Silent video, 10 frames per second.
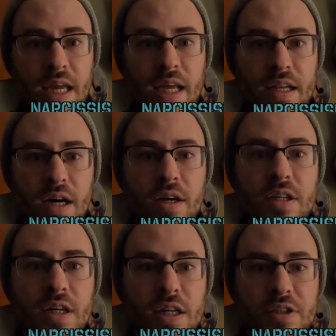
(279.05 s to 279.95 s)
and
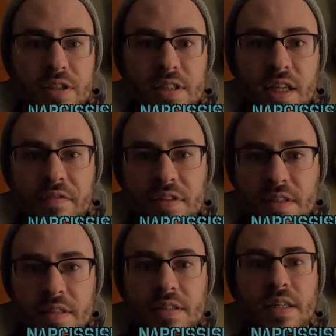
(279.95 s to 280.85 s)
unconscious
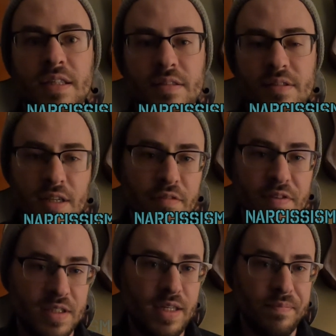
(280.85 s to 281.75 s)
deficits in
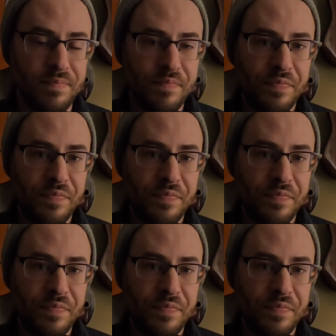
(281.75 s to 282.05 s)
self-esteem.